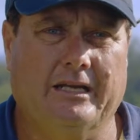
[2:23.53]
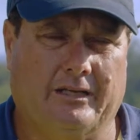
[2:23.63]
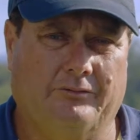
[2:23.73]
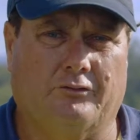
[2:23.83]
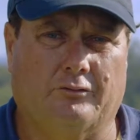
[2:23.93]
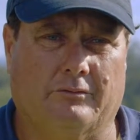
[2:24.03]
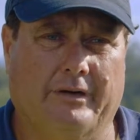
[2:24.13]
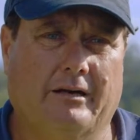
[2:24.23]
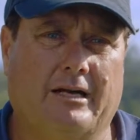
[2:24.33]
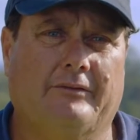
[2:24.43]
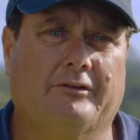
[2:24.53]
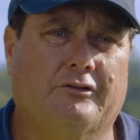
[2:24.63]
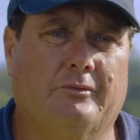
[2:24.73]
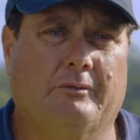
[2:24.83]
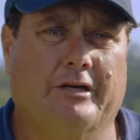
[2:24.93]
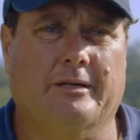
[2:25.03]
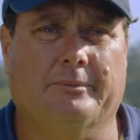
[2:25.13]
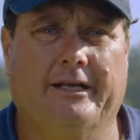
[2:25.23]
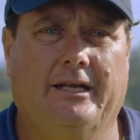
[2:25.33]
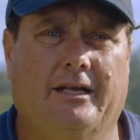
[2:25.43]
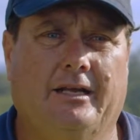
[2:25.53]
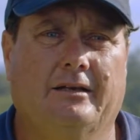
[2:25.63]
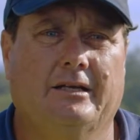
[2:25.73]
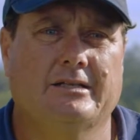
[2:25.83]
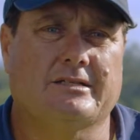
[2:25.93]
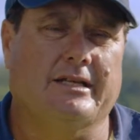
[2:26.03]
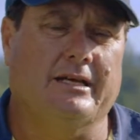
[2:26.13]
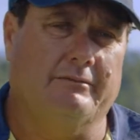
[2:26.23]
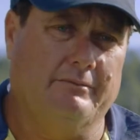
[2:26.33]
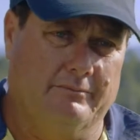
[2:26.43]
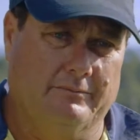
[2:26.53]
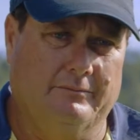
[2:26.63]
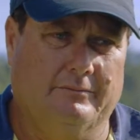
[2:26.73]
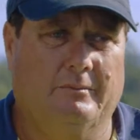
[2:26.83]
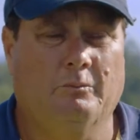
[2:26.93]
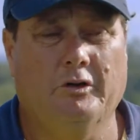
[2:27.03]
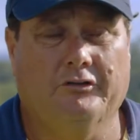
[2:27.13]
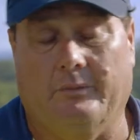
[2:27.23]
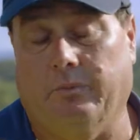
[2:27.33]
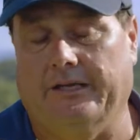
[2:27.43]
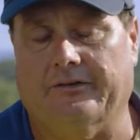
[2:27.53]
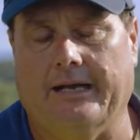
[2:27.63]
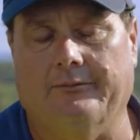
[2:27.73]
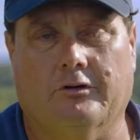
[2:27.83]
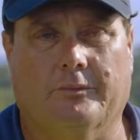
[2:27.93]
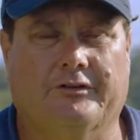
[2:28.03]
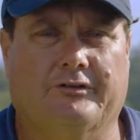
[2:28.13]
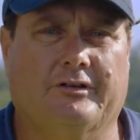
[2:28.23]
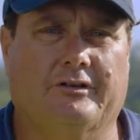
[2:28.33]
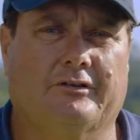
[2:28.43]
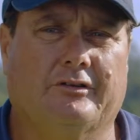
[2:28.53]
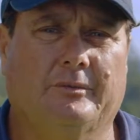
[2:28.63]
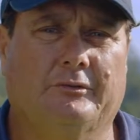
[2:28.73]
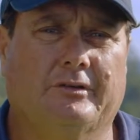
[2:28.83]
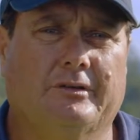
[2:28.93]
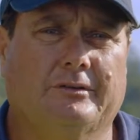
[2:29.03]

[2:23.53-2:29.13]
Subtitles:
That gives us good ground cover until we're ready to plant again. So that we also plant cover crops at certain times.